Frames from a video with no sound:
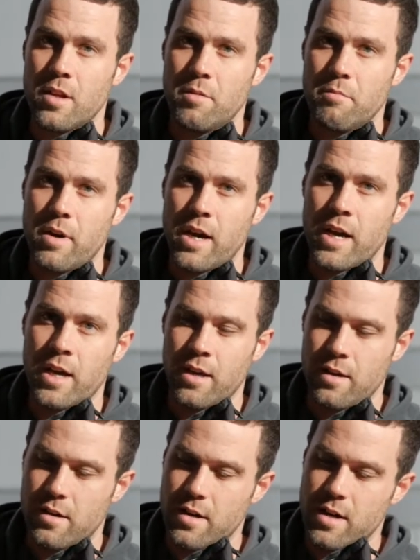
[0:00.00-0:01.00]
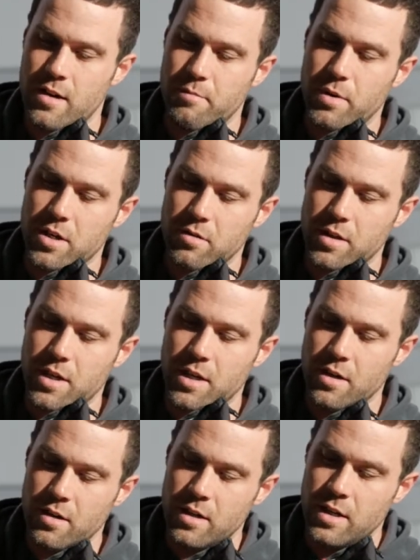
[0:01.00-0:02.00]
my buckle
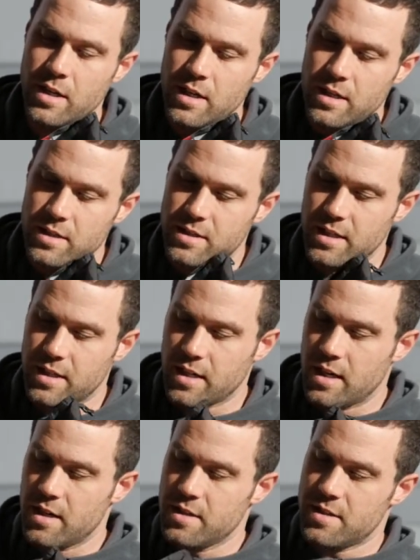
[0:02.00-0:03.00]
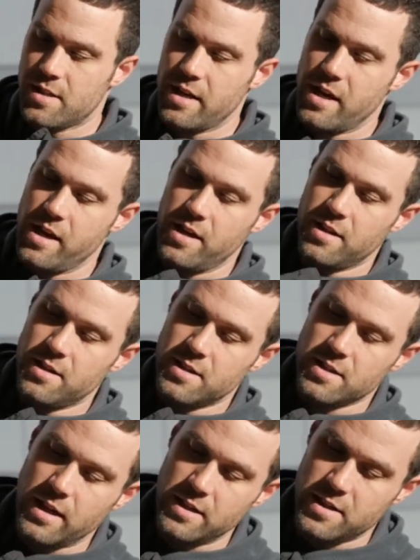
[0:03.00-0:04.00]
here did cause a
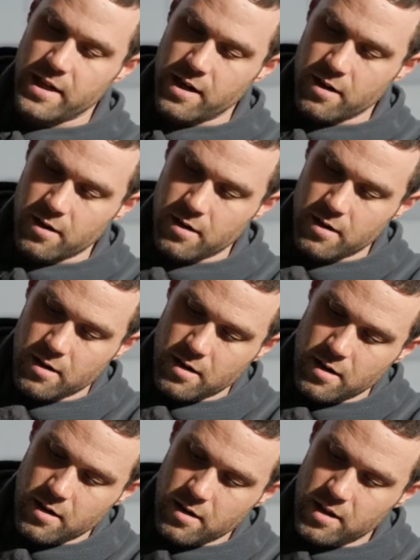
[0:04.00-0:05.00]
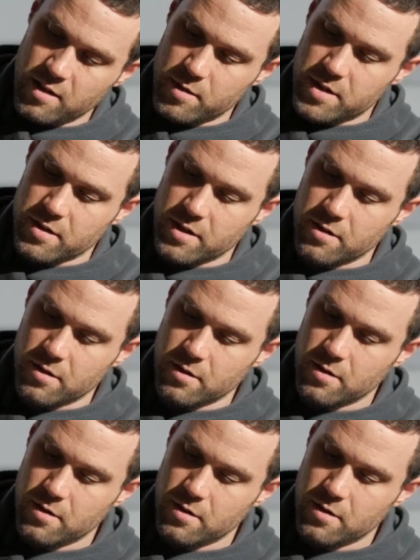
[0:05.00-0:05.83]
slight tear in the material